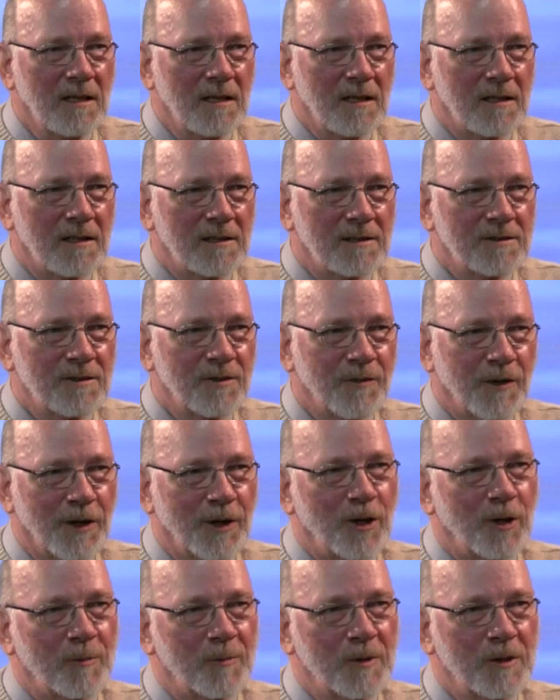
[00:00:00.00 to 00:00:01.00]
uh,
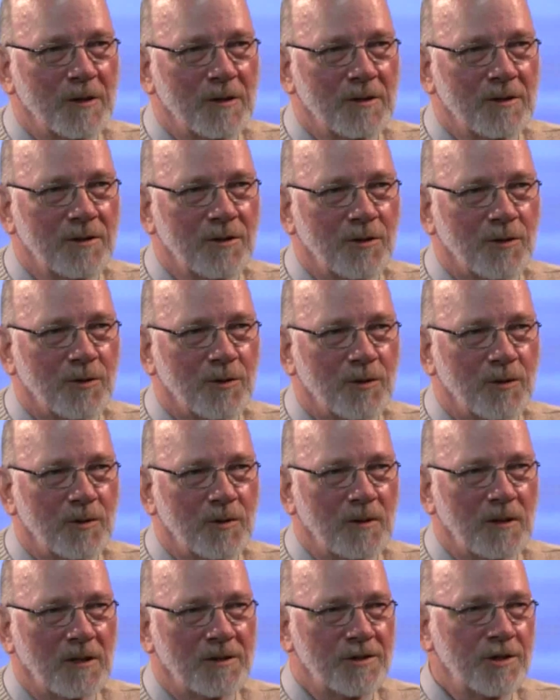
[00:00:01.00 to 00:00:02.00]
developed to
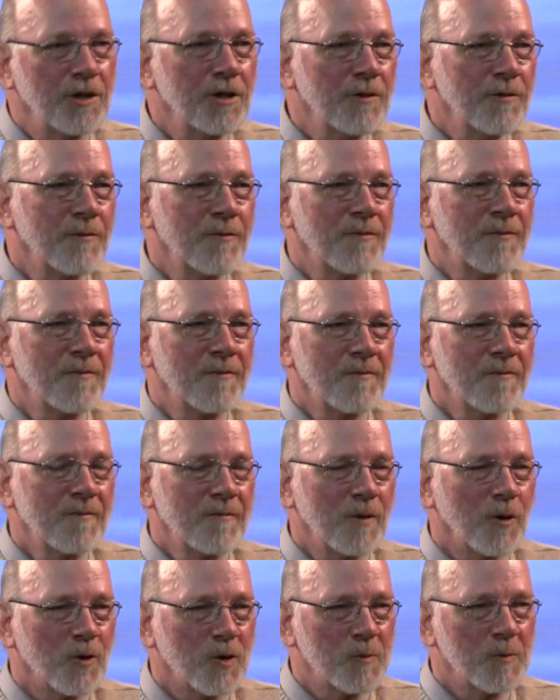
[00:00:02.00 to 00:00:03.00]
achieve
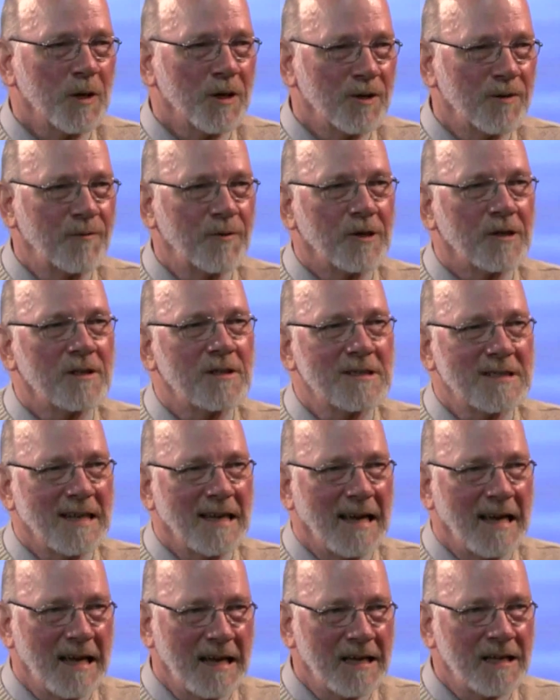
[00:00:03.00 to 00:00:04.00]
those benefits
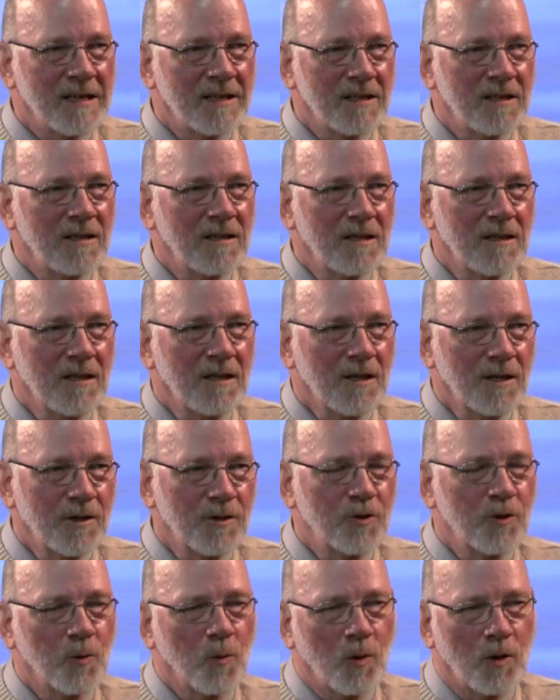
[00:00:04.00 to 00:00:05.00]
and
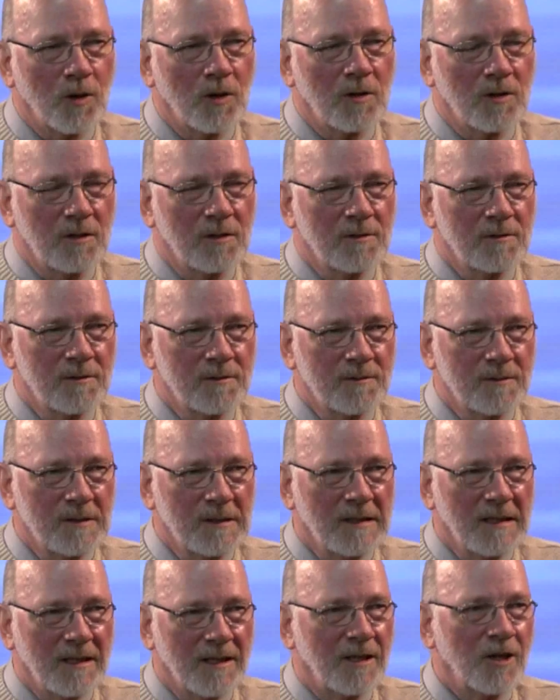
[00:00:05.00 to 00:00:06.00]
to work
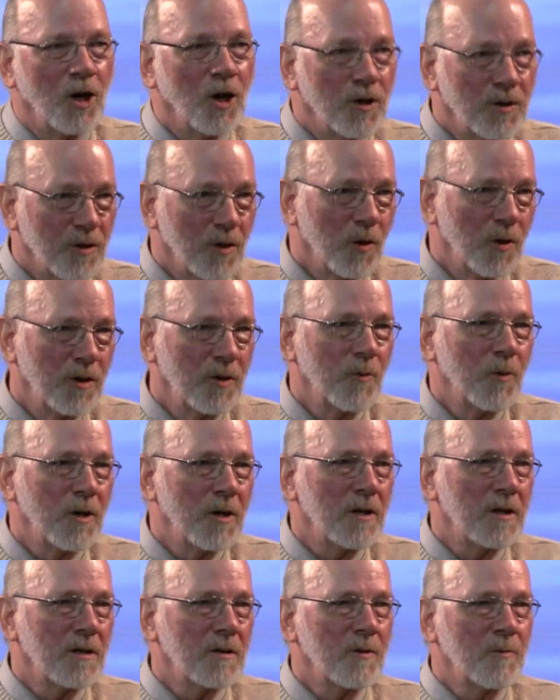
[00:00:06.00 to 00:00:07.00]
in an ongoing
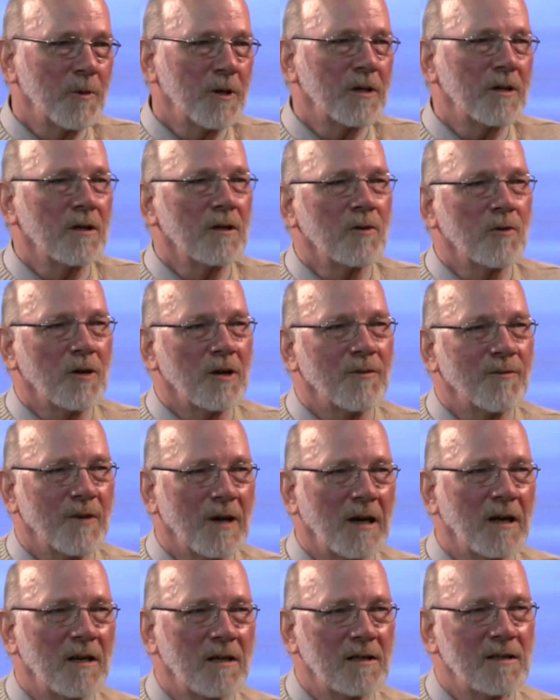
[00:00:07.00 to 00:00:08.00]
way on making Grand
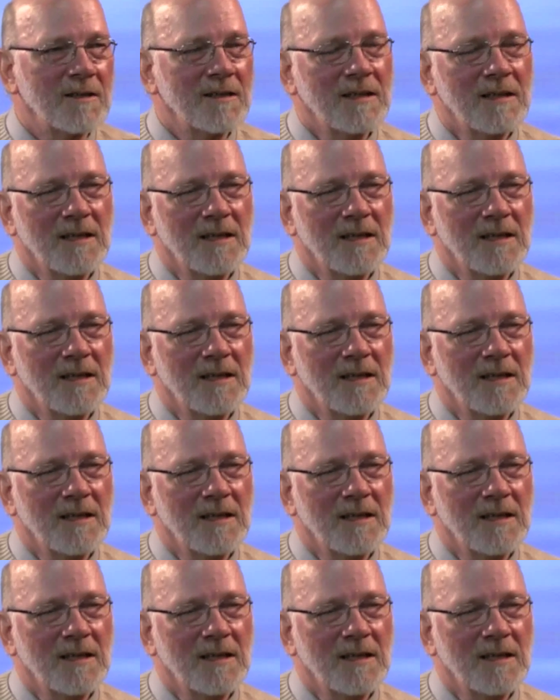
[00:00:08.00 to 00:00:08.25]
Valley